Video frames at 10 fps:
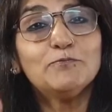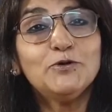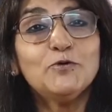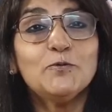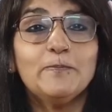
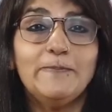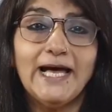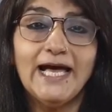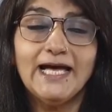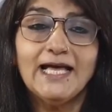blue
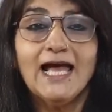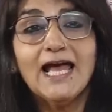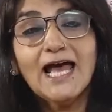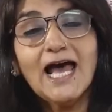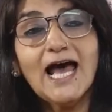bag
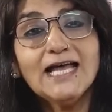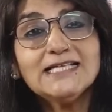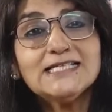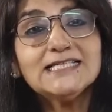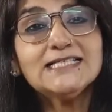
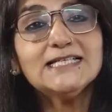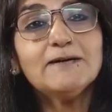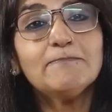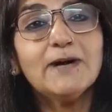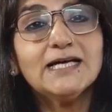and sit in a
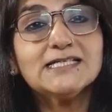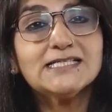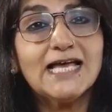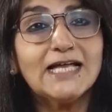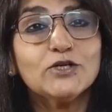
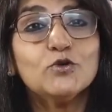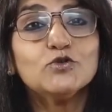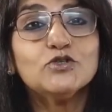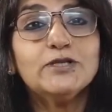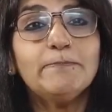bus and go
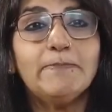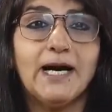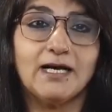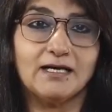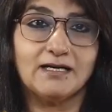to the
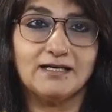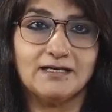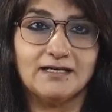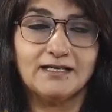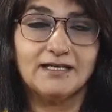park.
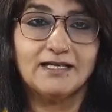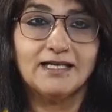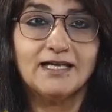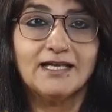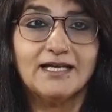
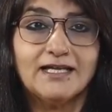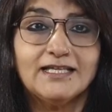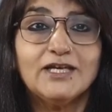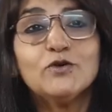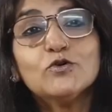
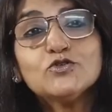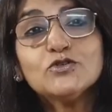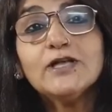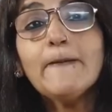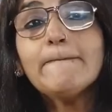They go to
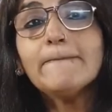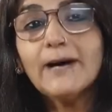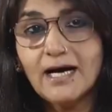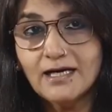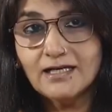the
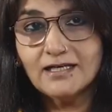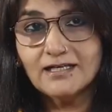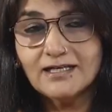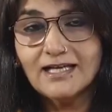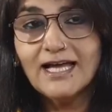park
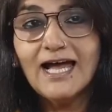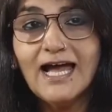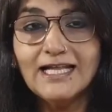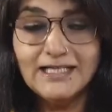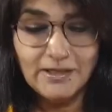
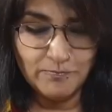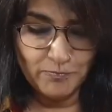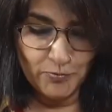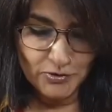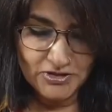and they
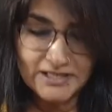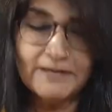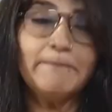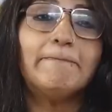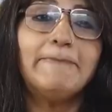put
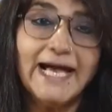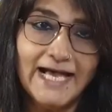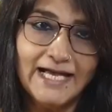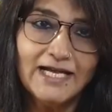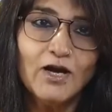the
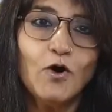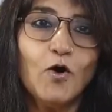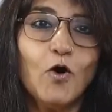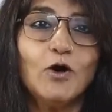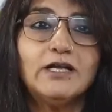bag
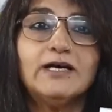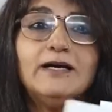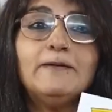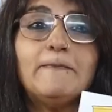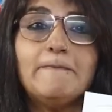on a
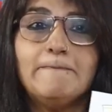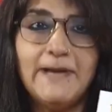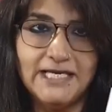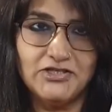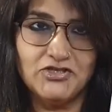
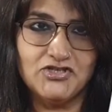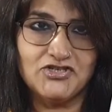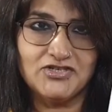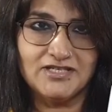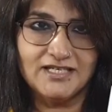
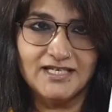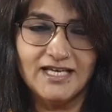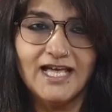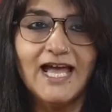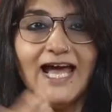bench.
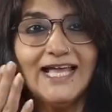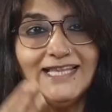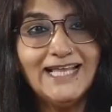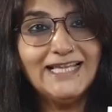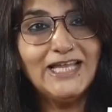
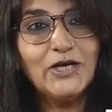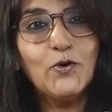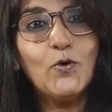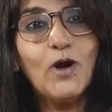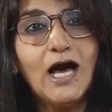And then they
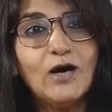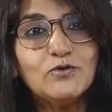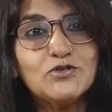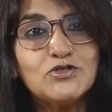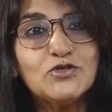go
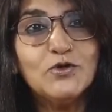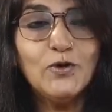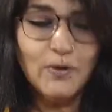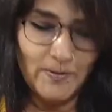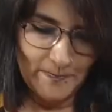out
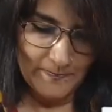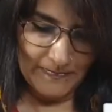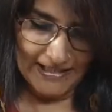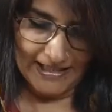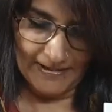to
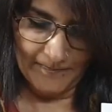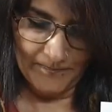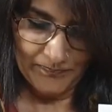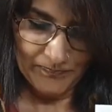play.